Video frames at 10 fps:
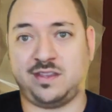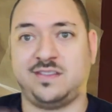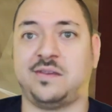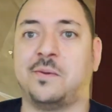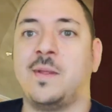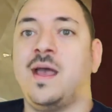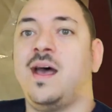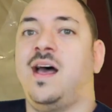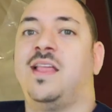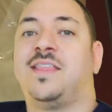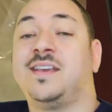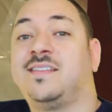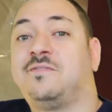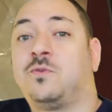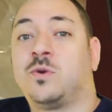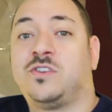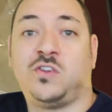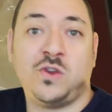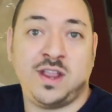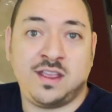So thanks for
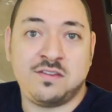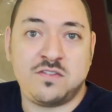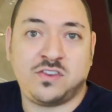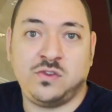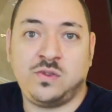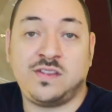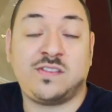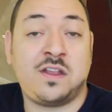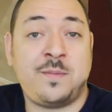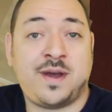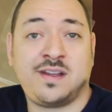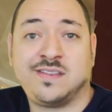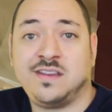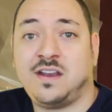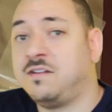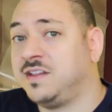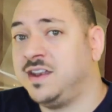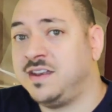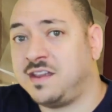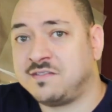tuning in to this unboxing of
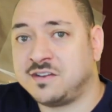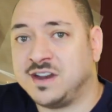Endeavor